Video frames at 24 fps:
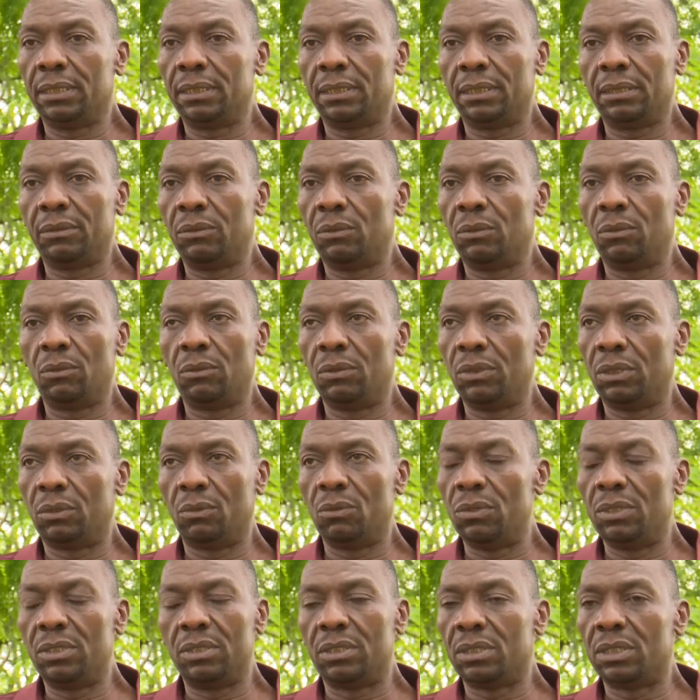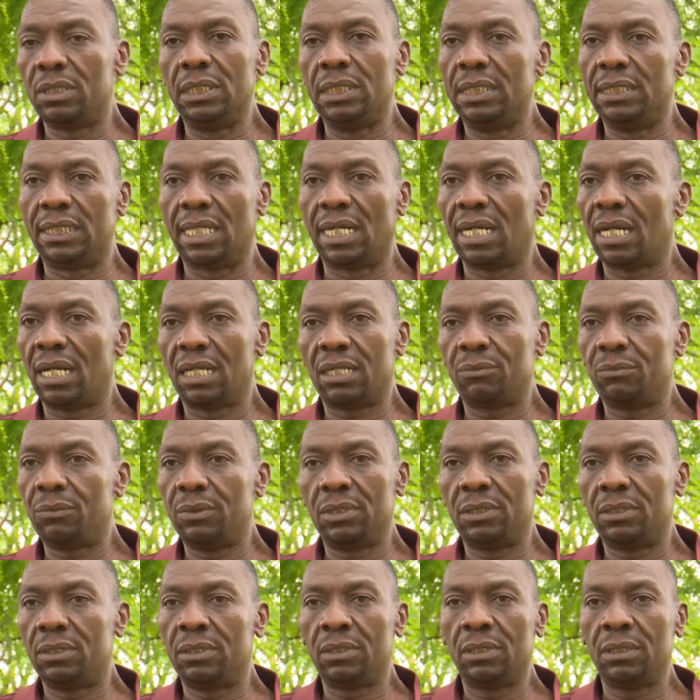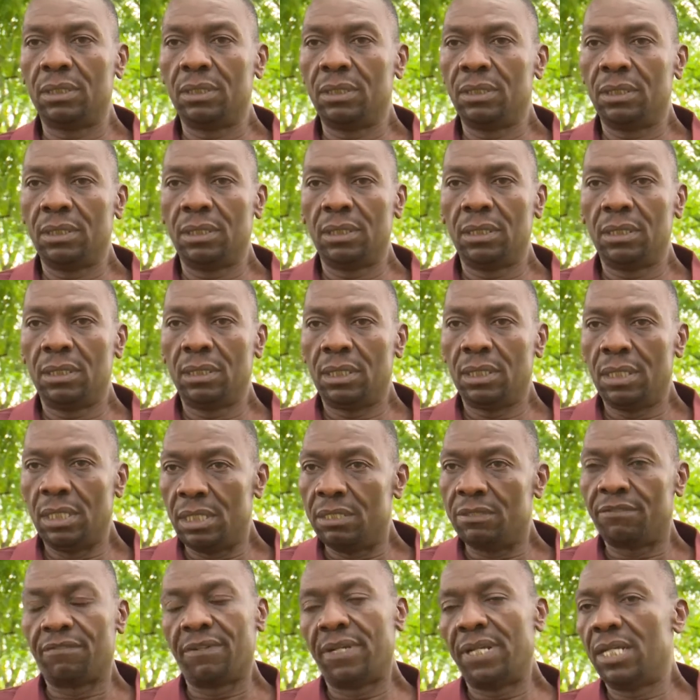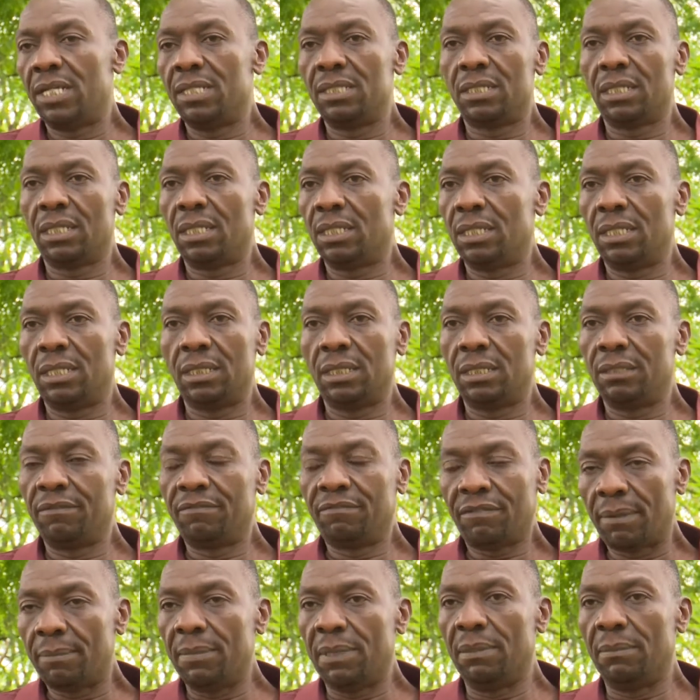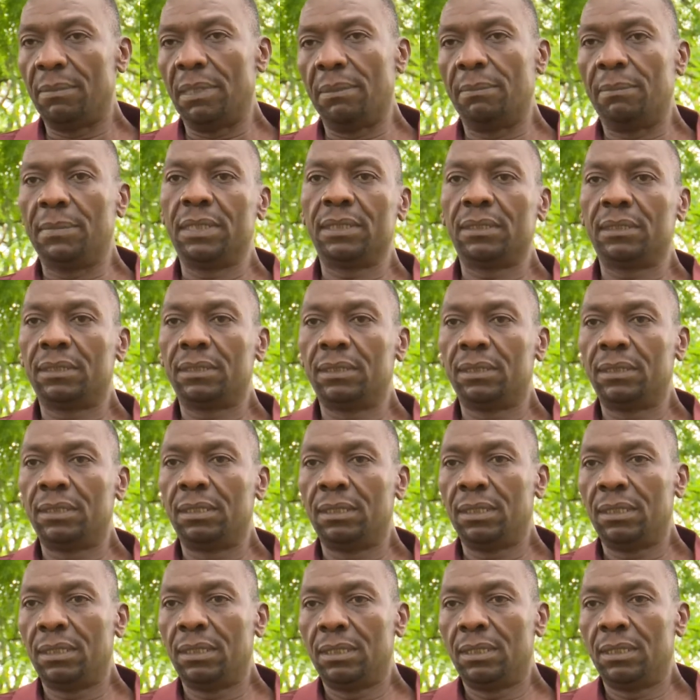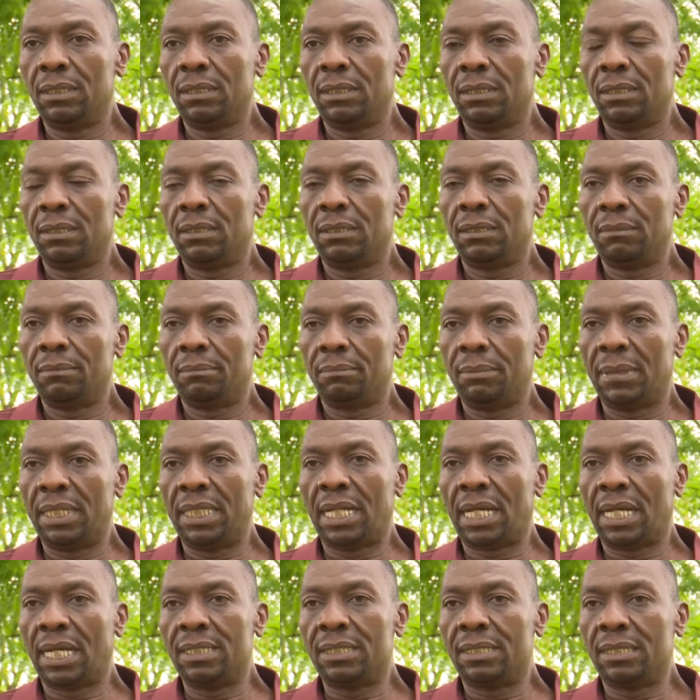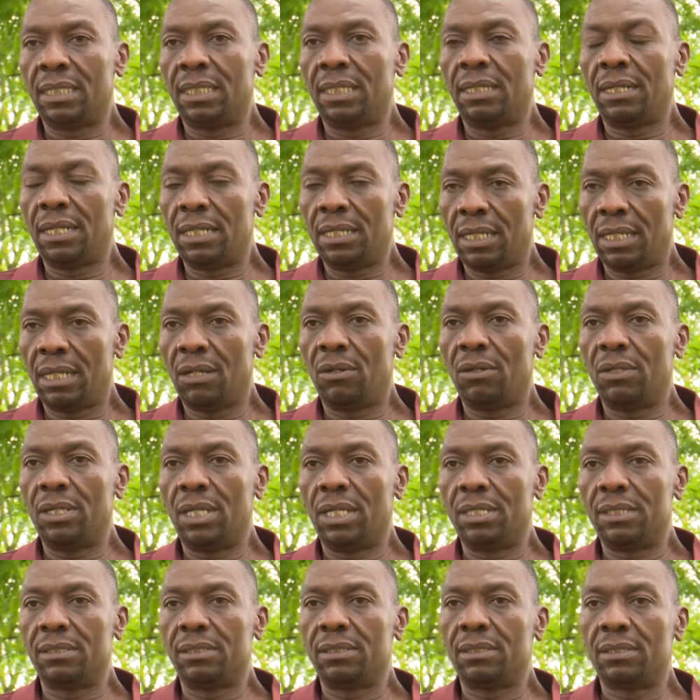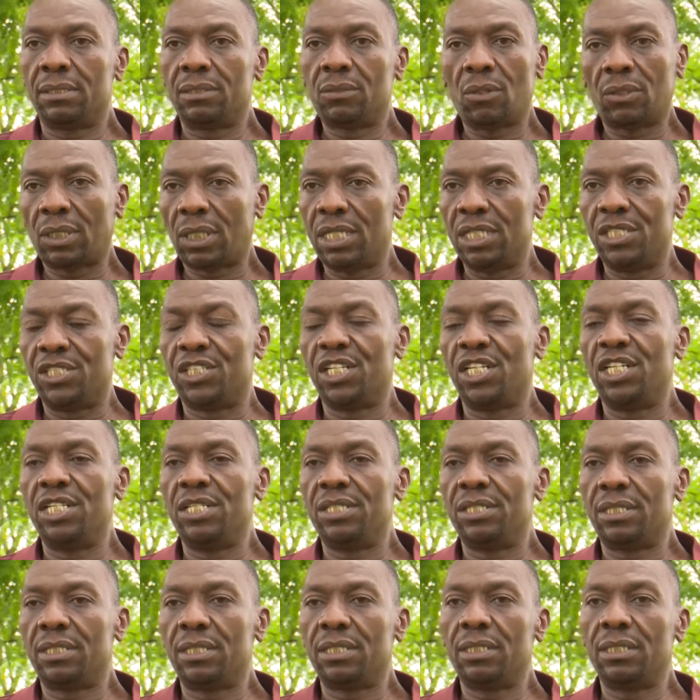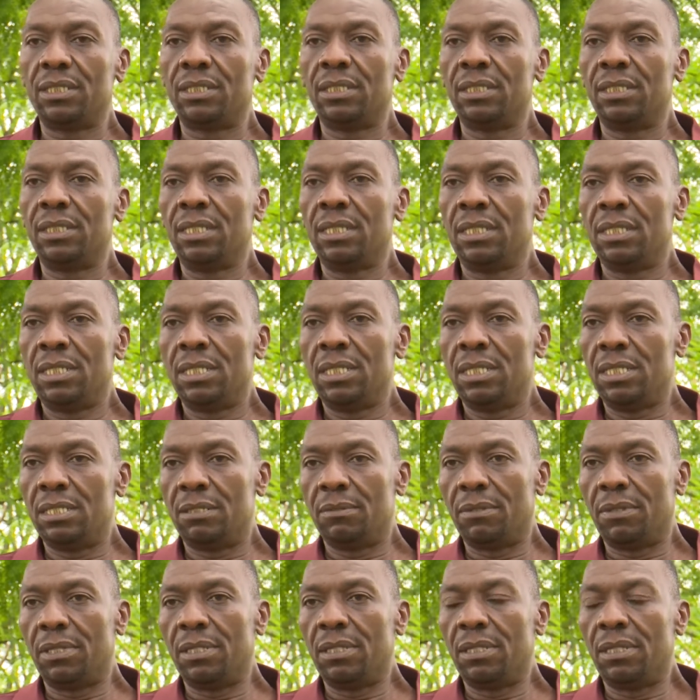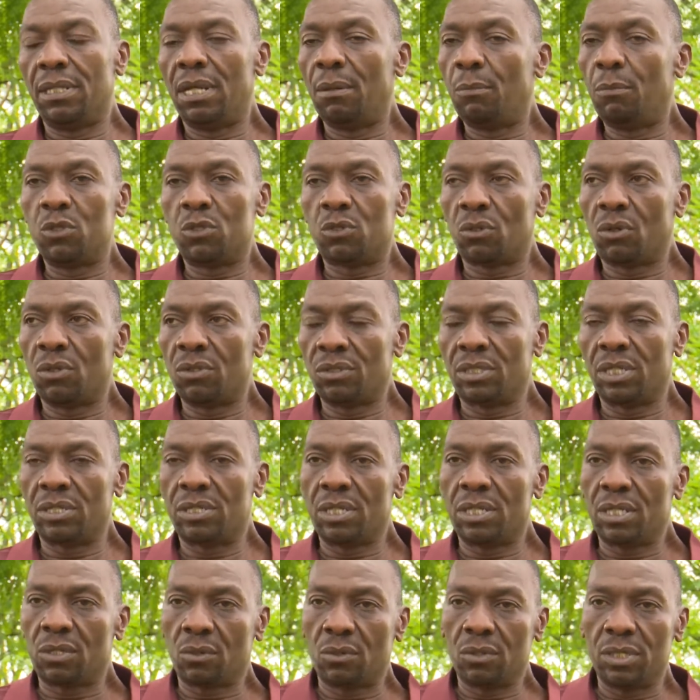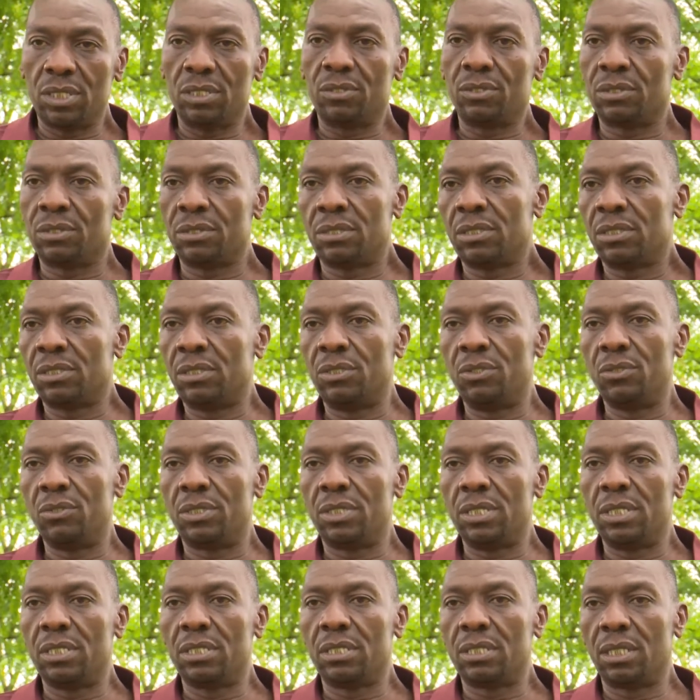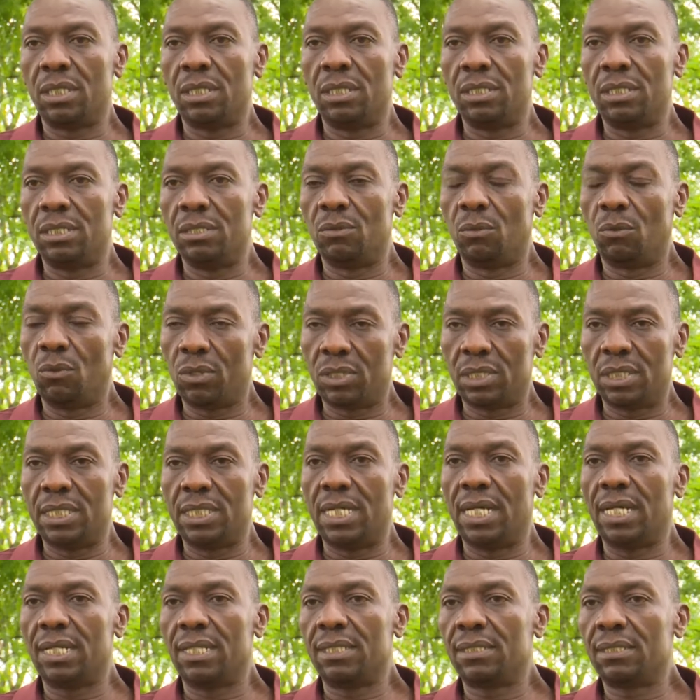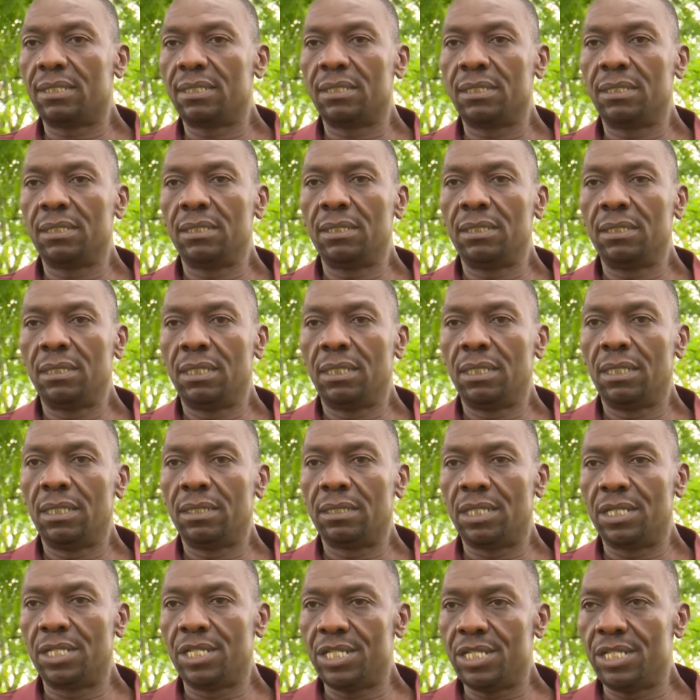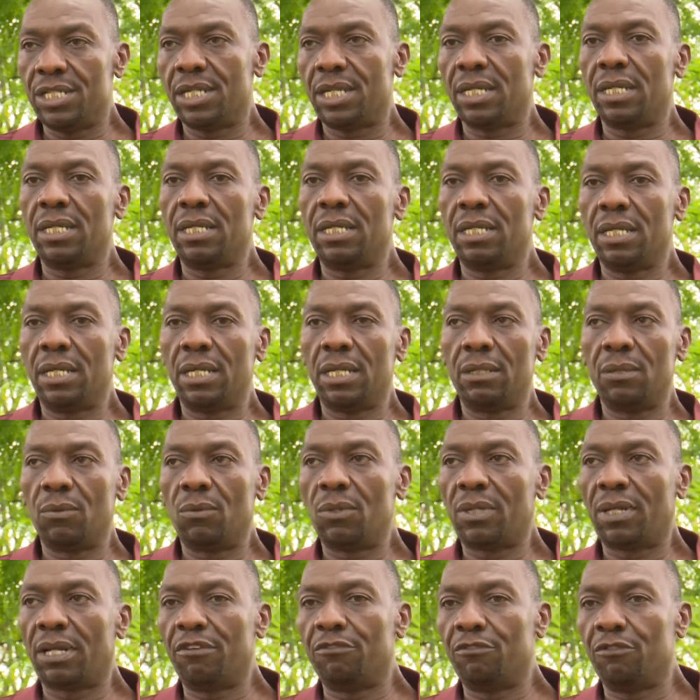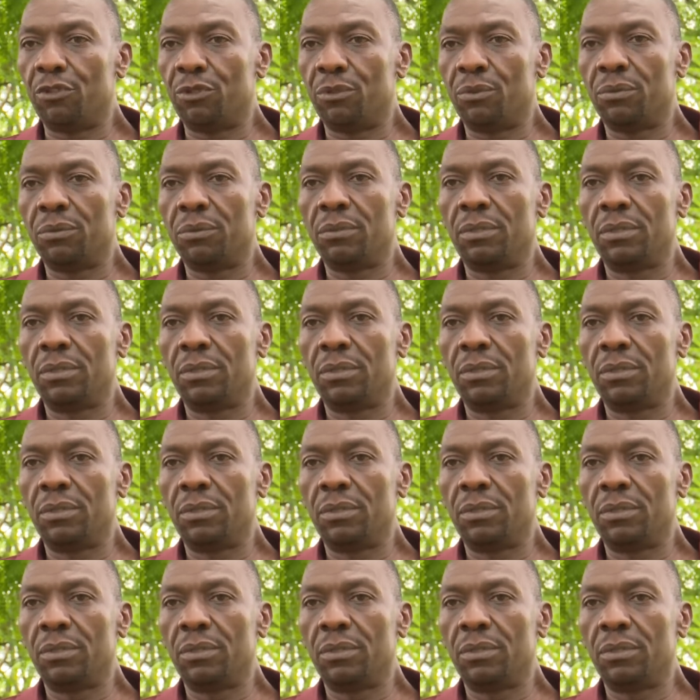he couldn't interact with his friends and family members. But I can say right now he has totally changed. He's able to concentrate on his duties and what he does, the DJ and what have you,